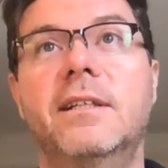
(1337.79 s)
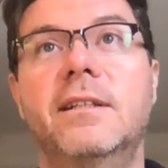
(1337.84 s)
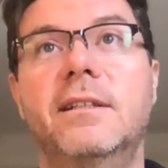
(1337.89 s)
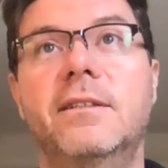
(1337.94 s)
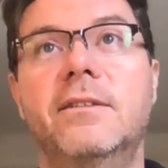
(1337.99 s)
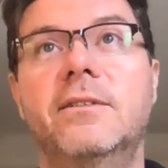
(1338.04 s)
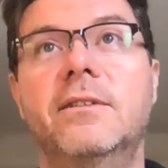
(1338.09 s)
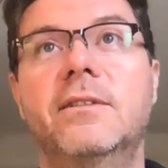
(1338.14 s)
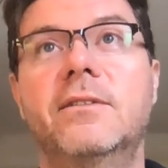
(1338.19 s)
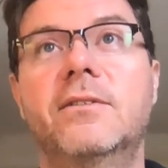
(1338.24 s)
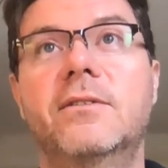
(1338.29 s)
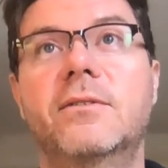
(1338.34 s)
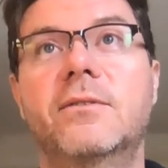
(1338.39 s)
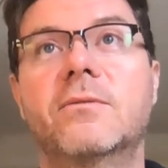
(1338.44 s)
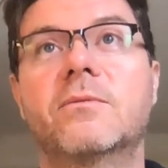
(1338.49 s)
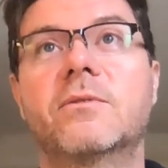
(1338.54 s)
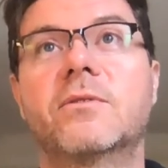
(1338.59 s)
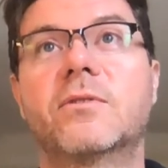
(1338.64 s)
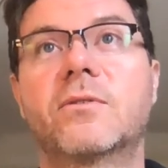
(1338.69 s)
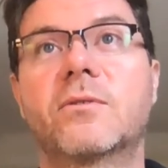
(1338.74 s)
you need
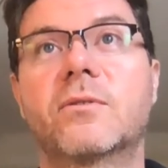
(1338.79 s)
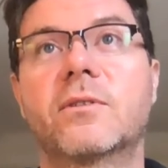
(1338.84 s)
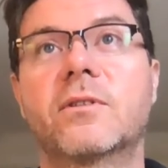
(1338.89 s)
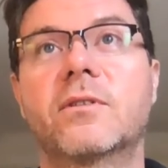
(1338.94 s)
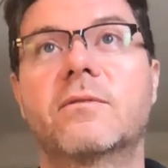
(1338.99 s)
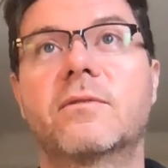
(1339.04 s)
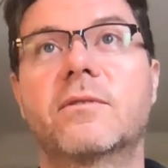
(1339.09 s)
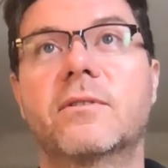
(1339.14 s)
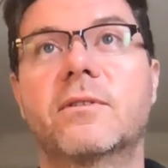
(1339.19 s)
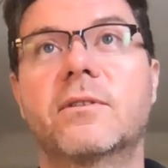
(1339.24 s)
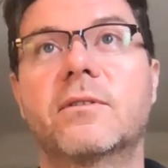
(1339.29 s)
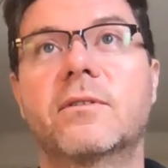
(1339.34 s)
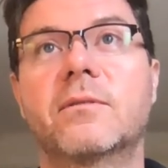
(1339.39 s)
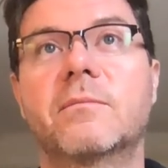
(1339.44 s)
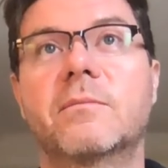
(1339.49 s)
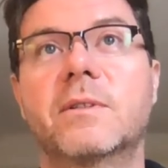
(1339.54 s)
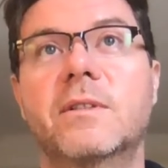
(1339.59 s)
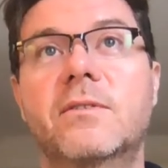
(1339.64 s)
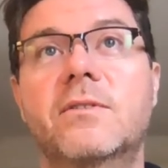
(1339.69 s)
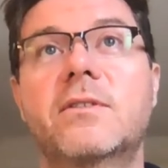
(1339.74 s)
to restore your foredune,
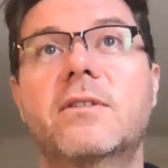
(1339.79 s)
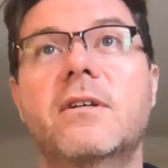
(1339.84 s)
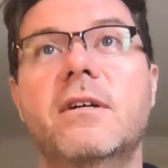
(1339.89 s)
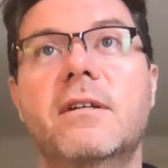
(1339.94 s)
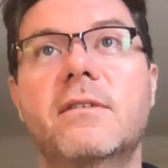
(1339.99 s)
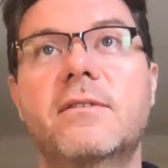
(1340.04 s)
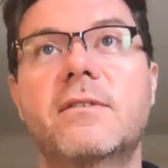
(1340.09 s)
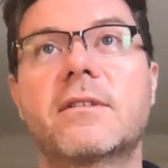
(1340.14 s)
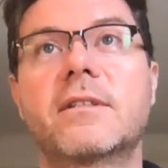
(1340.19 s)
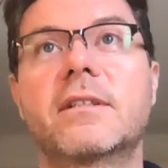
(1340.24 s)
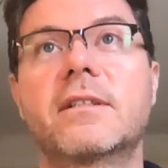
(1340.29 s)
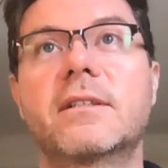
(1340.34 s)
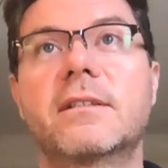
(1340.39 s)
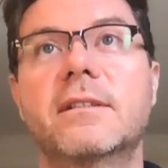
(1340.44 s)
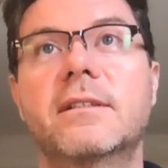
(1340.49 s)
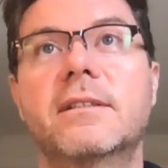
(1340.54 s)
but it's costly.